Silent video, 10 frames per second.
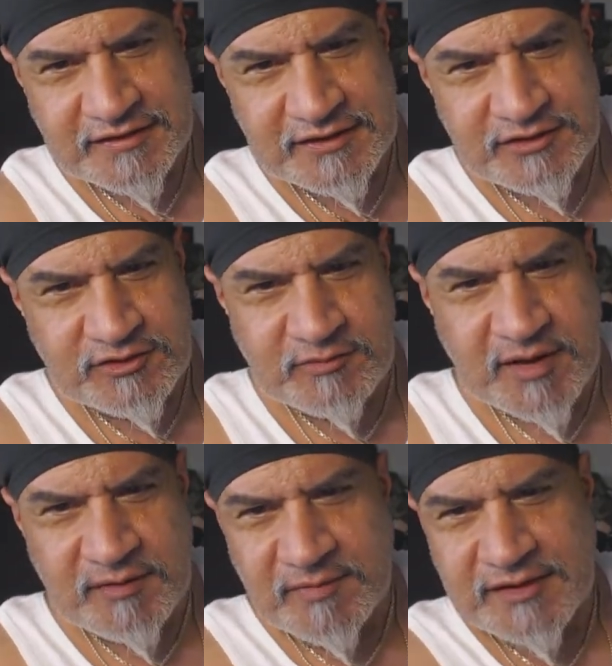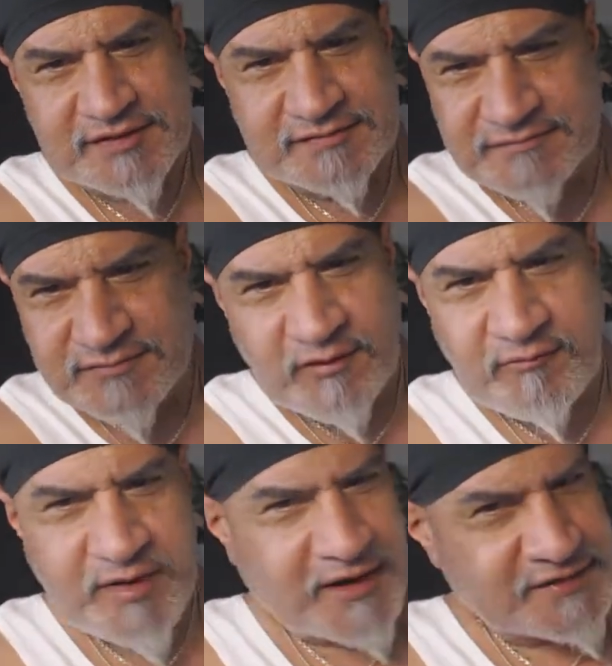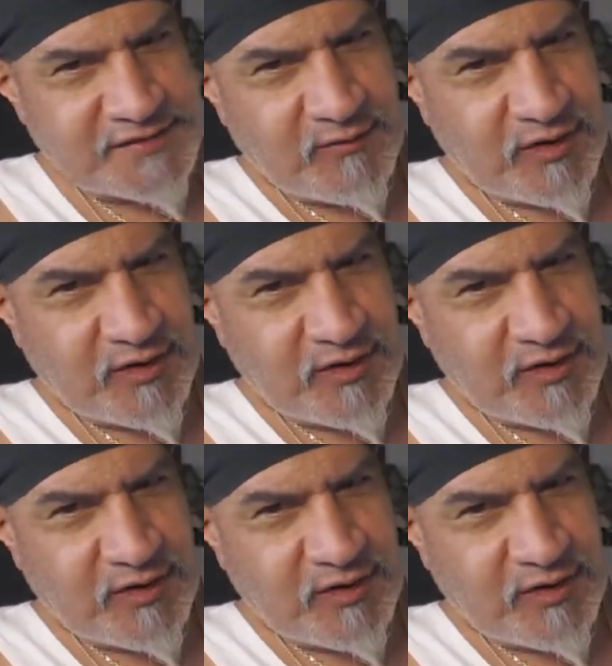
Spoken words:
that you buy them like in 12 packs at